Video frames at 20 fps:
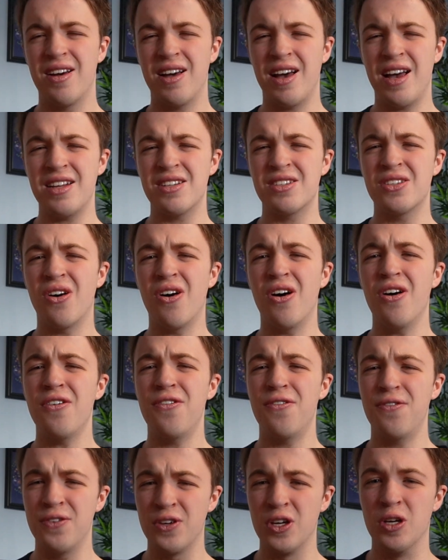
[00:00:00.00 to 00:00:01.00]
has got
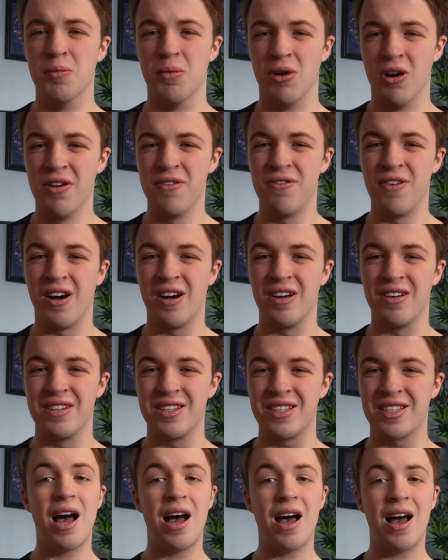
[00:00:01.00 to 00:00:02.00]
a few more of
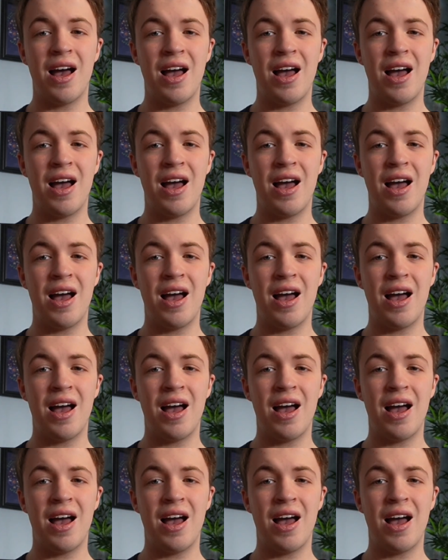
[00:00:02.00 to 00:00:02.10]
those.